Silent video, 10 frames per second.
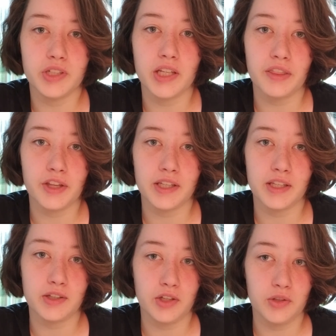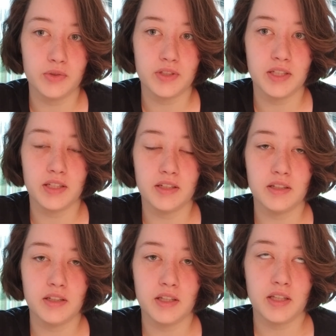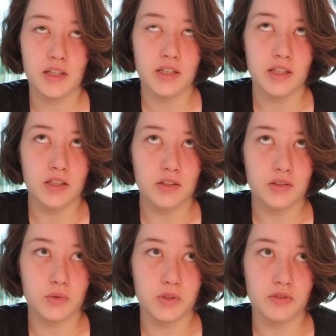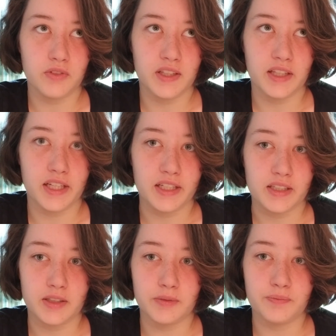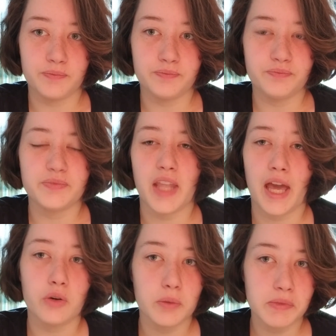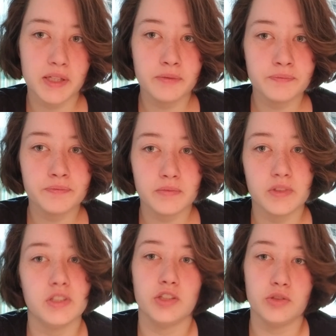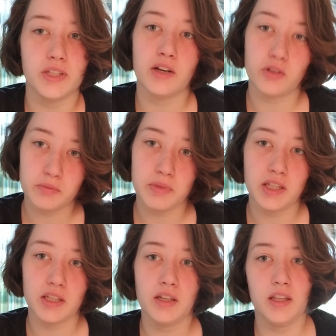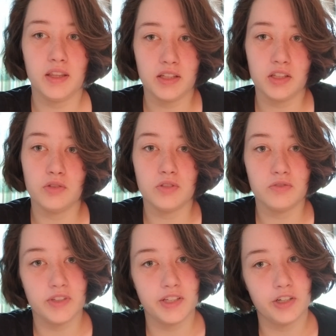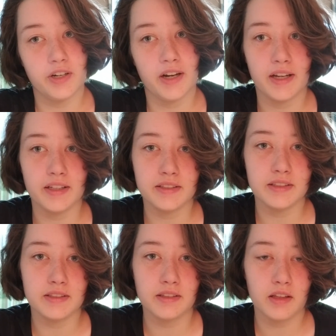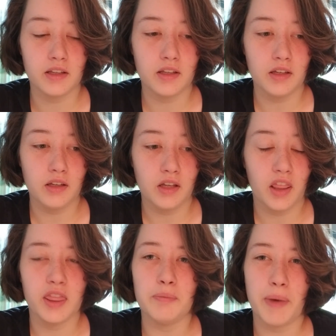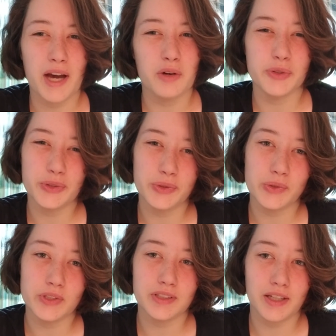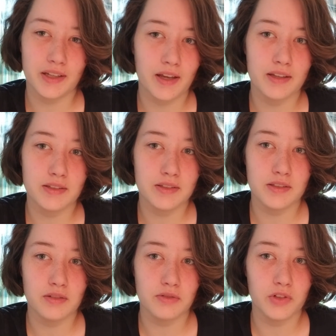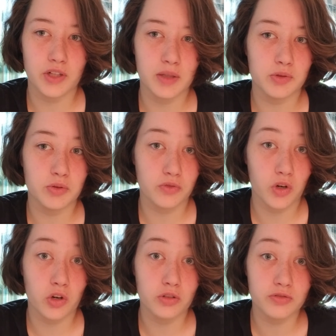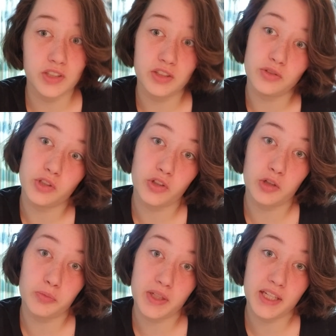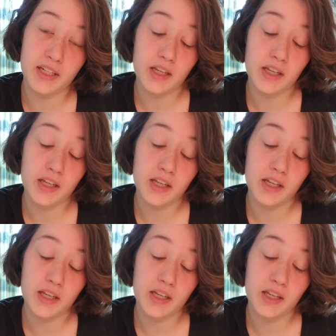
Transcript: He thought he could use it sort of in like alchemy, to use alchemy and then use fear as the power source, I guess, for him to evolve into a greater being.